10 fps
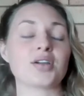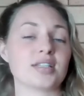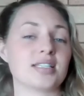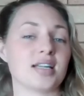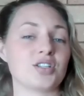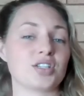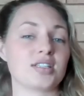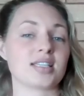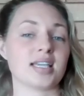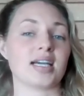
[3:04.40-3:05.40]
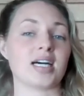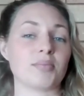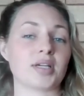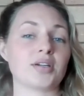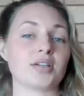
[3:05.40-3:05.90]
your intentions here,
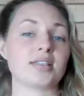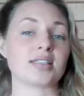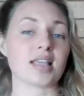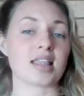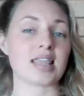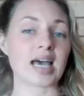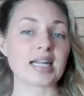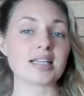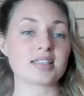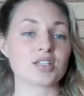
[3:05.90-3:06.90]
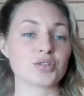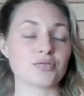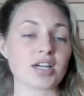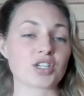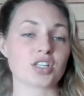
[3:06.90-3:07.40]
because that is the
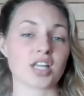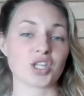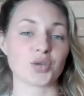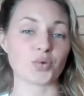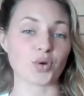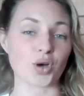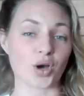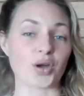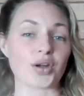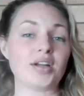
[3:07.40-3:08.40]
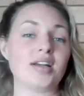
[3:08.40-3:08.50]
direction that you will go.